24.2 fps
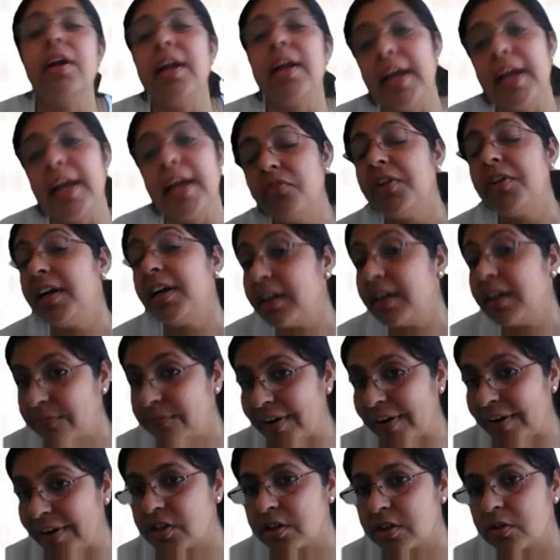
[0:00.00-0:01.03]
have that
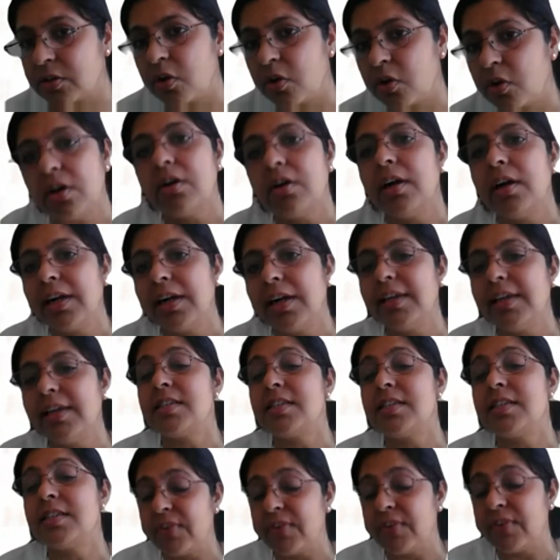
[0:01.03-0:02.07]
infection or at least if
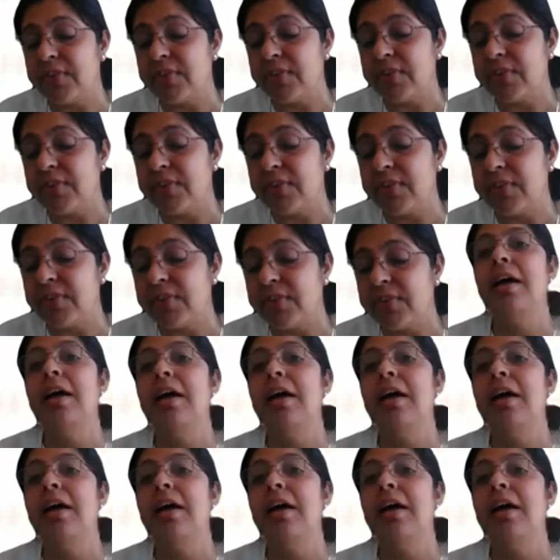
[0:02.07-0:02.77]
it occurs